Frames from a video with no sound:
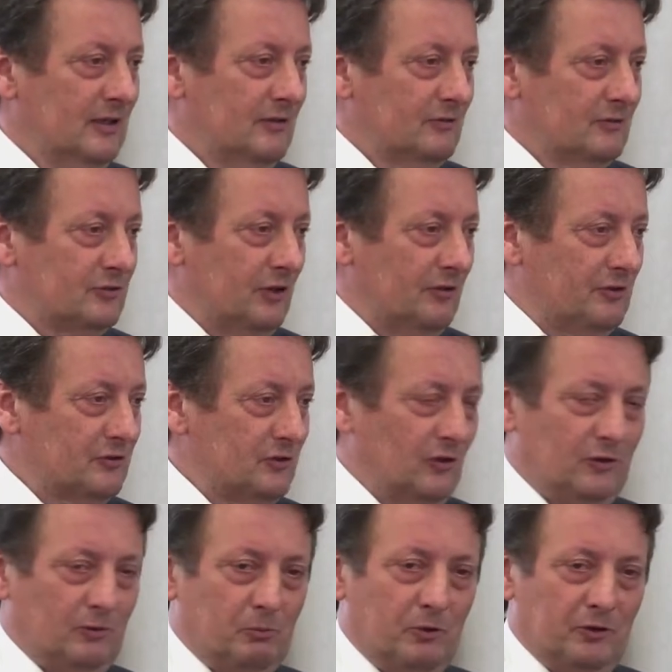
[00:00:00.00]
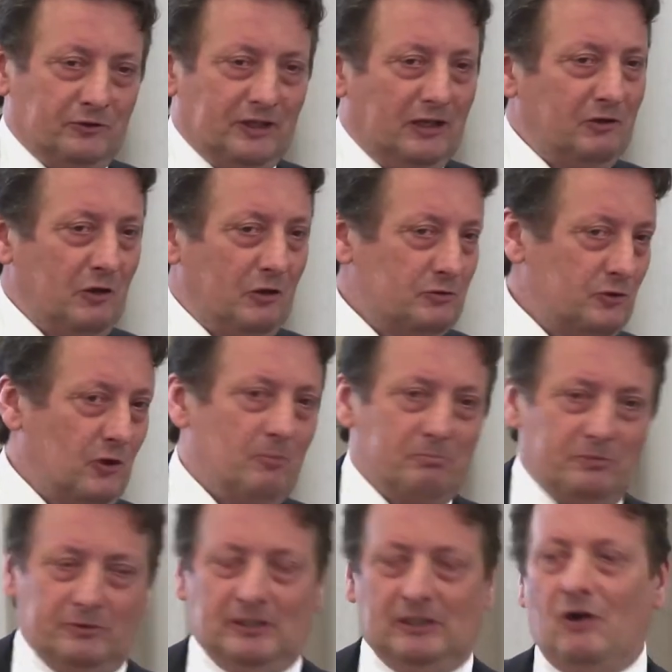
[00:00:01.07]
so there's a lot of work that goes on
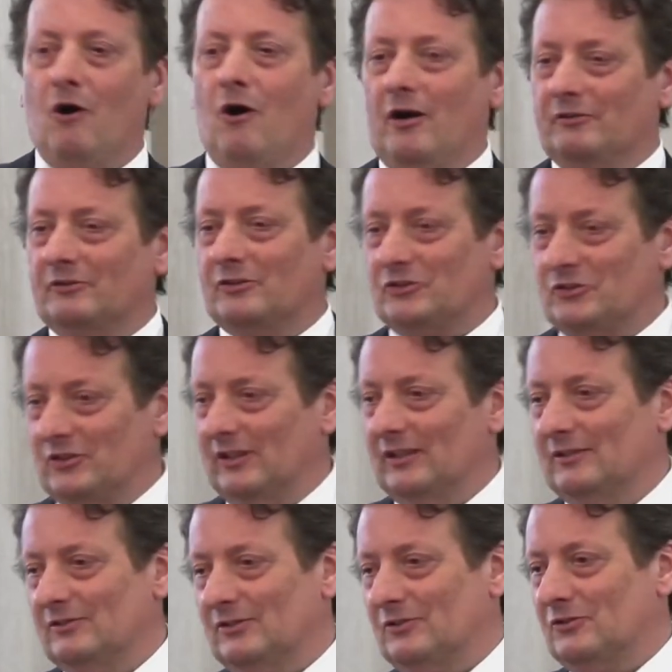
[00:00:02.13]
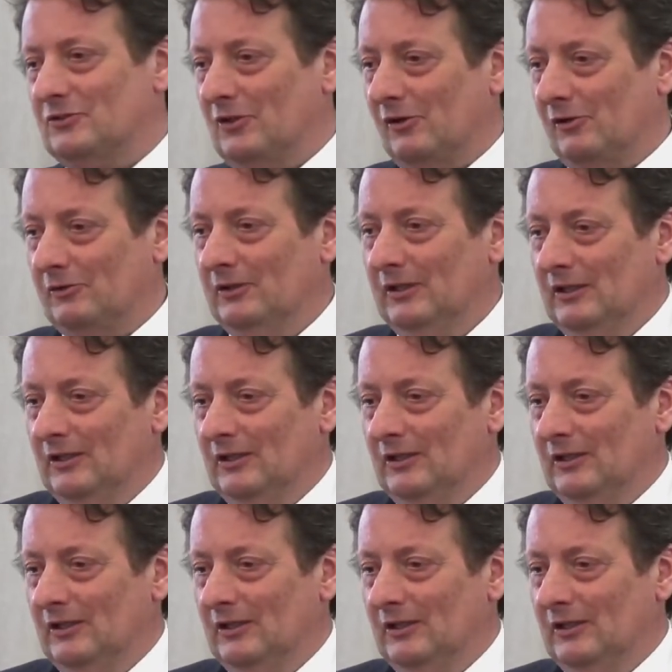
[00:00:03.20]
behind the scenes, and so